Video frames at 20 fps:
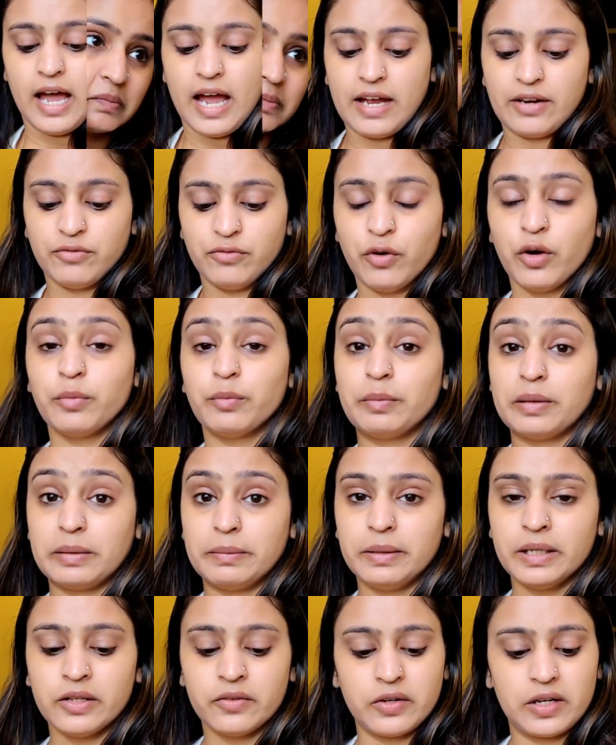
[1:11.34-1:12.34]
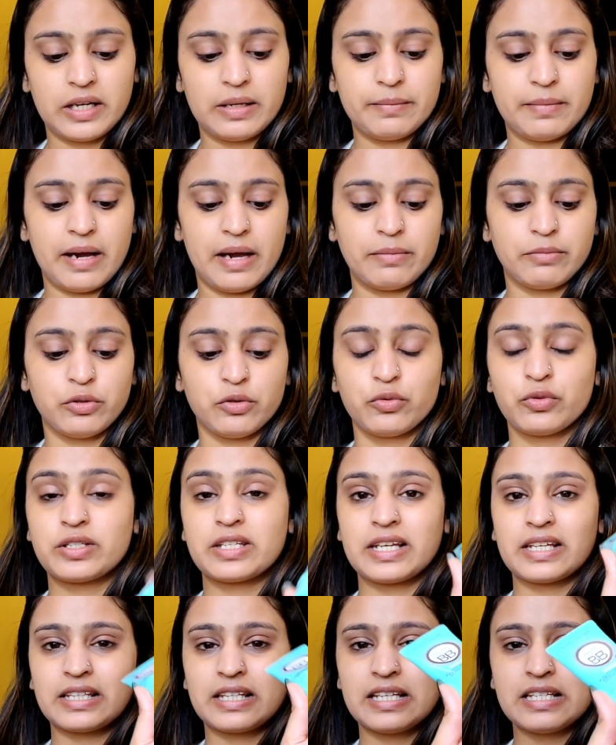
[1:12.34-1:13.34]
And for BB cream I'm
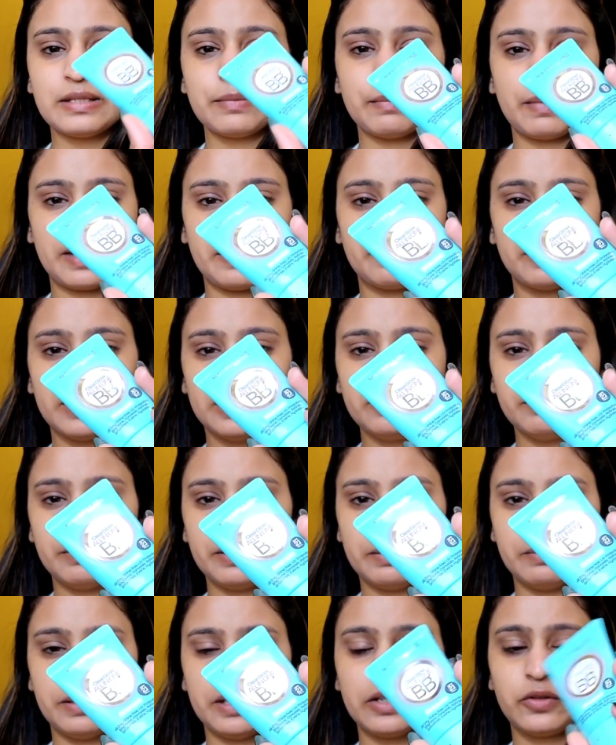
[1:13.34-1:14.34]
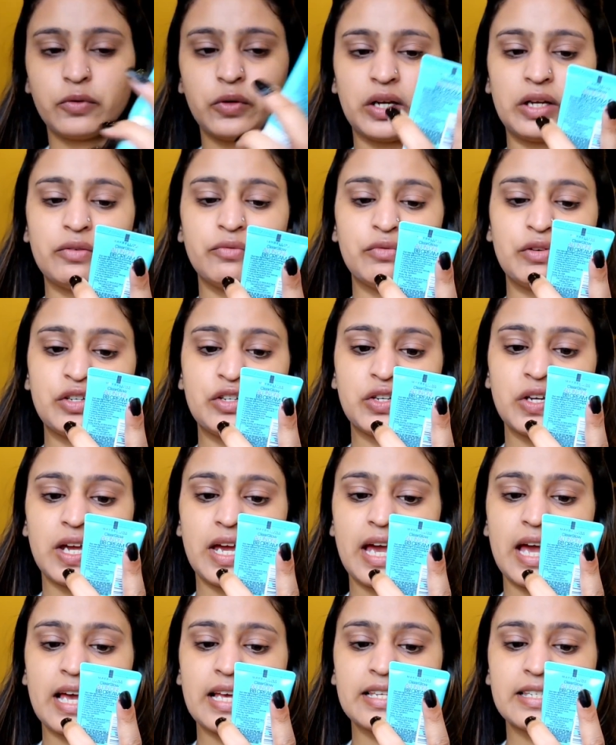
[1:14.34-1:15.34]
using this Maybelline BB cream which
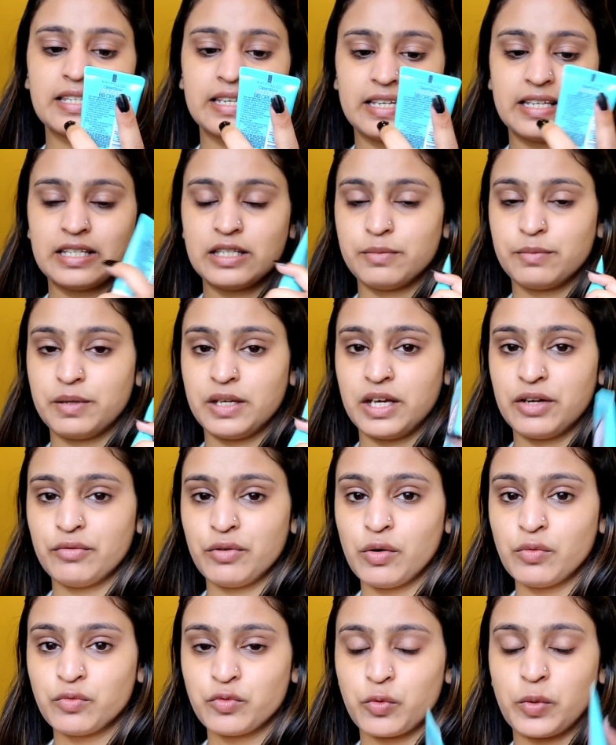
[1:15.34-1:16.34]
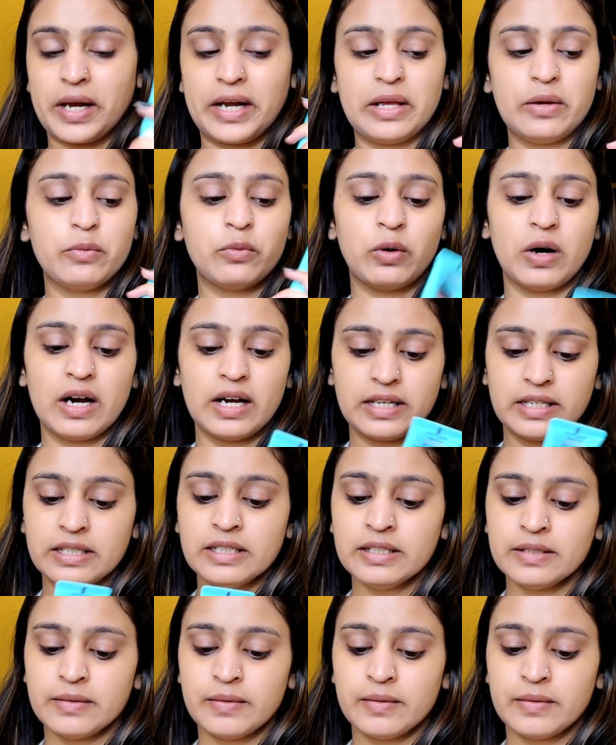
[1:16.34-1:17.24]
has an SPF of 21.